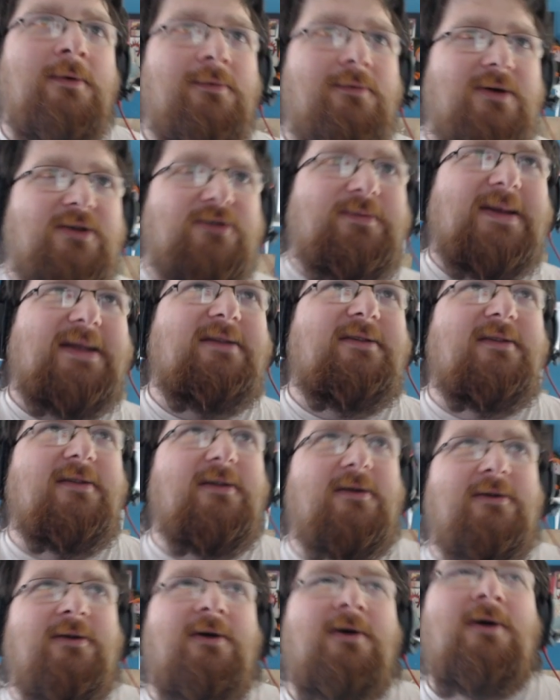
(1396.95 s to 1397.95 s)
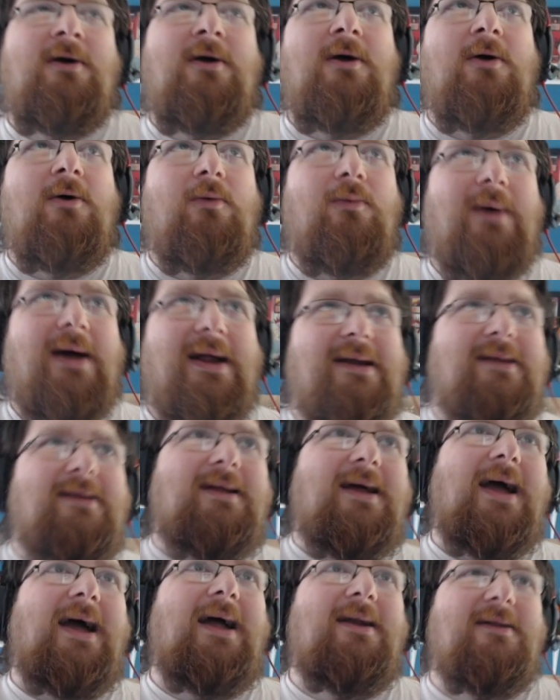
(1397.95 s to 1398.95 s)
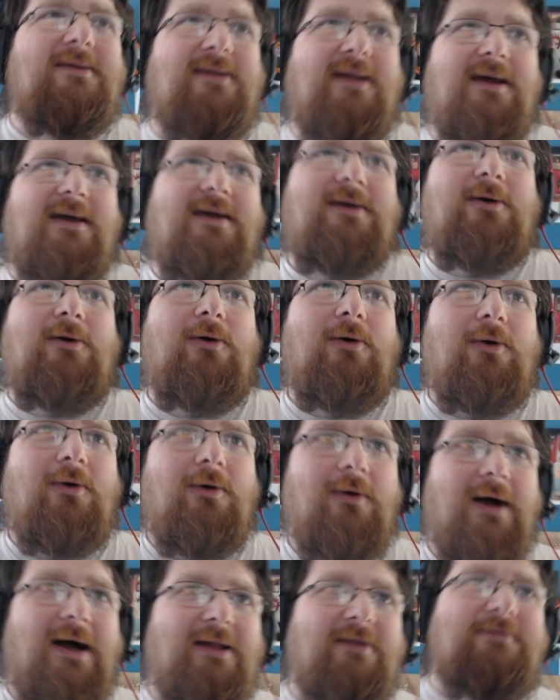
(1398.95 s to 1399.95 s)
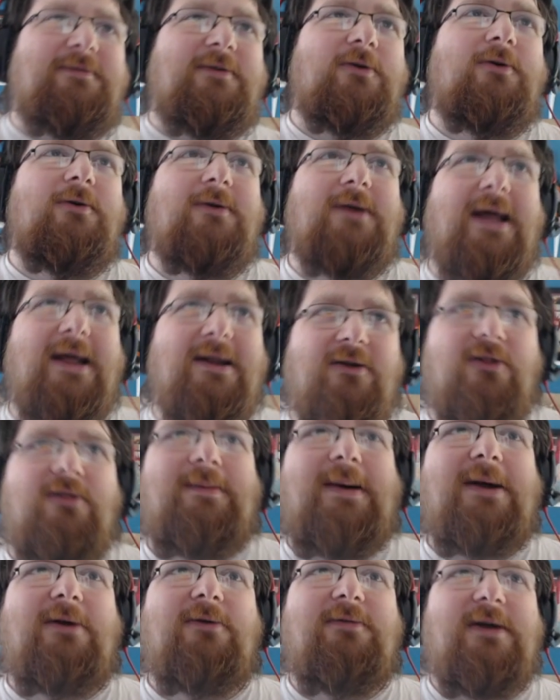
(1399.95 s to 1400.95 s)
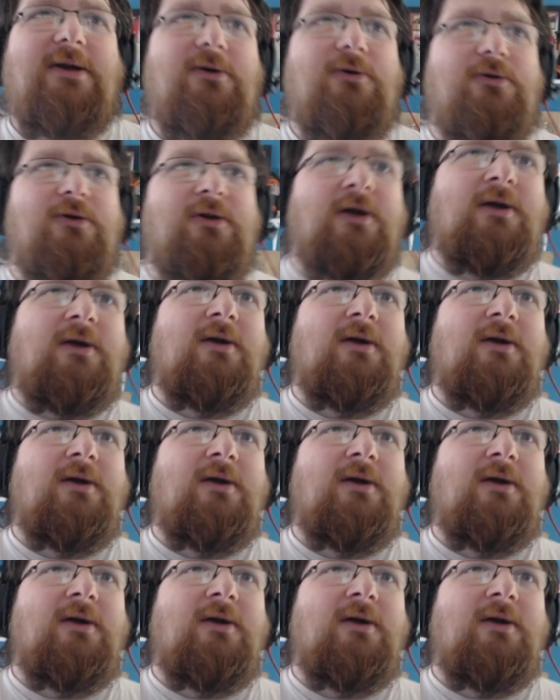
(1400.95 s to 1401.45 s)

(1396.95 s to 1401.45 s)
which means that when Alicey or Alfinord enter the battlefield,